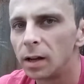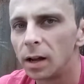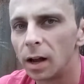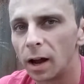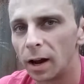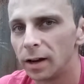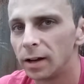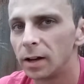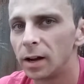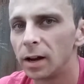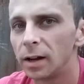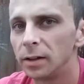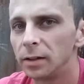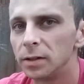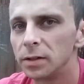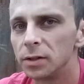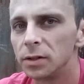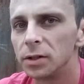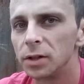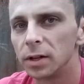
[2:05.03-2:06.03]
I highly
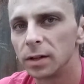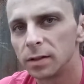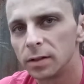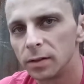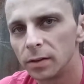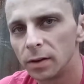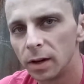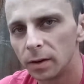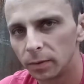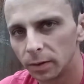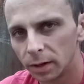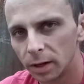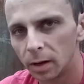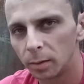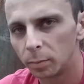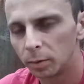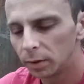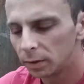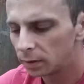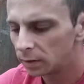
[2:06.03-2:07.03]
suggest that you have a
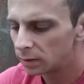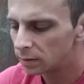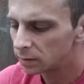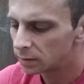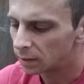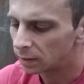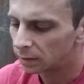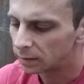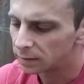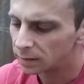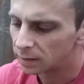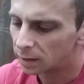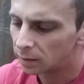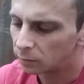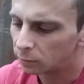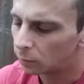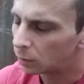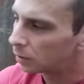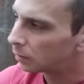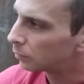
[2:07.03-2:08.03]
couple of these. I like to have
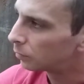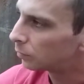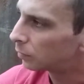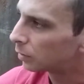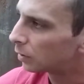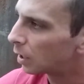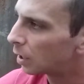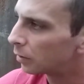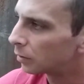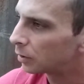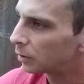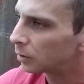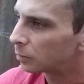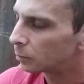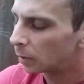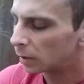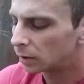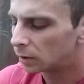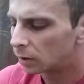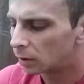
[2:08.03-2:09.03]
one for out here in
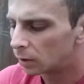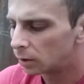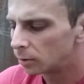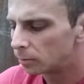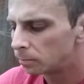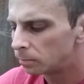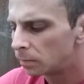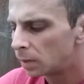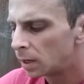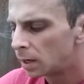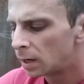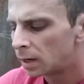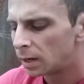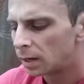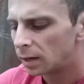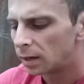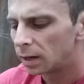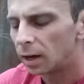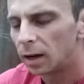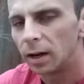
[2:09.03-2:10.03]
my garden.
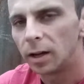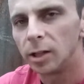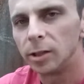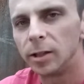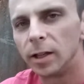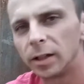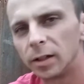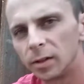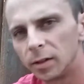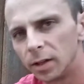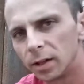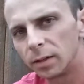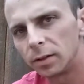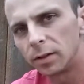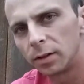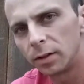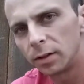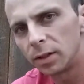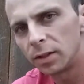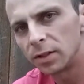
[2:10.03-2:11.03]
It can get
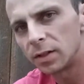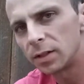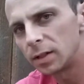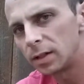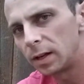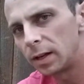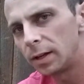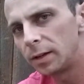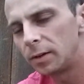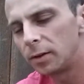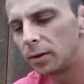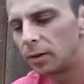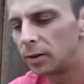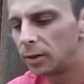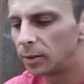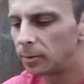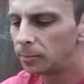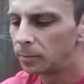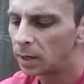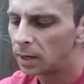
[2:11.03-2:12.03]
dirty and stay
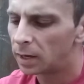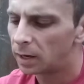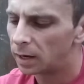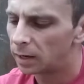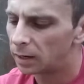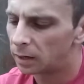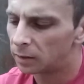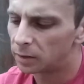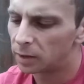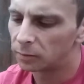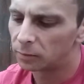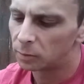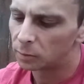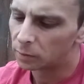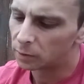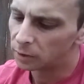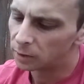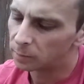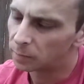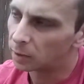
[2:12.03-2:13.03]
dirty, and I don't have to
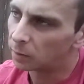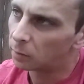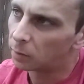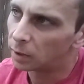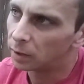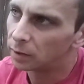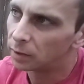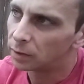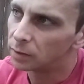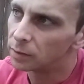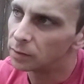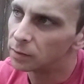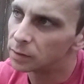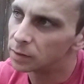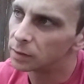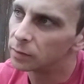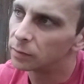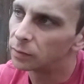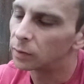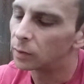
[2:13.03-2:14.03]
worry about wanting to use
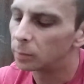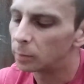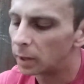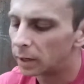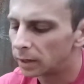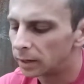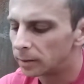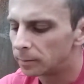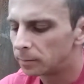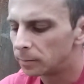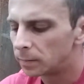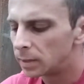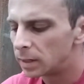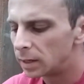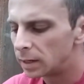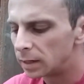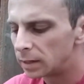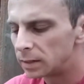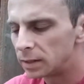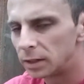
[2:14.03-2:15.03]
it for my
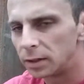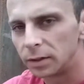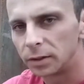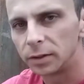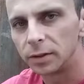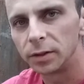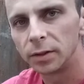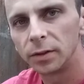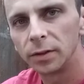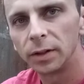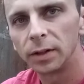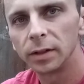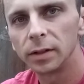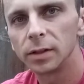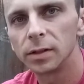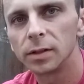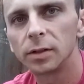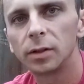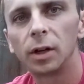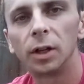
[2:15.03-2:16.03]
interior
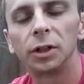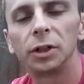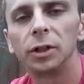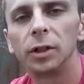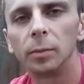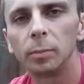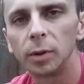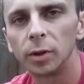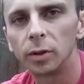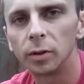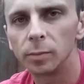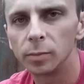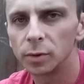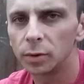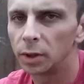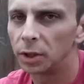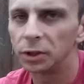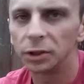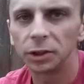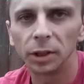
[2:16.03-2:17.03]
things, crushing up herbs,
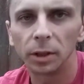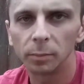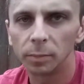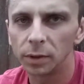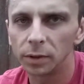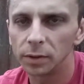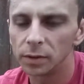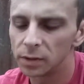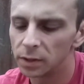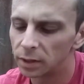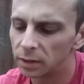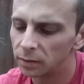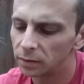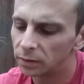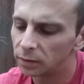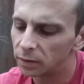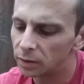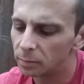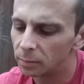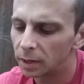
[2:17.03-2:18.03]
crushing up pills,
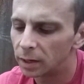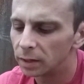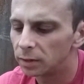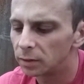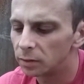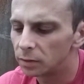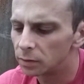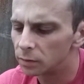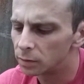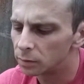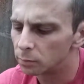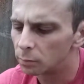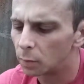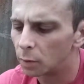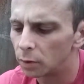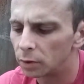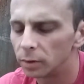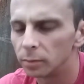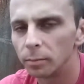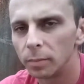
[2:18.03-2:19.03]
anything that you might need to use a
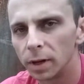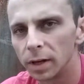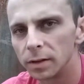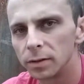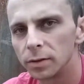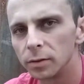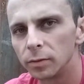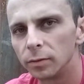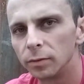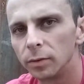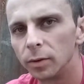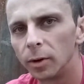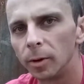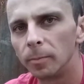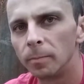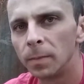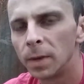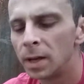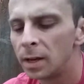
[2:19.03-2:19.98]
mortar and pestle for.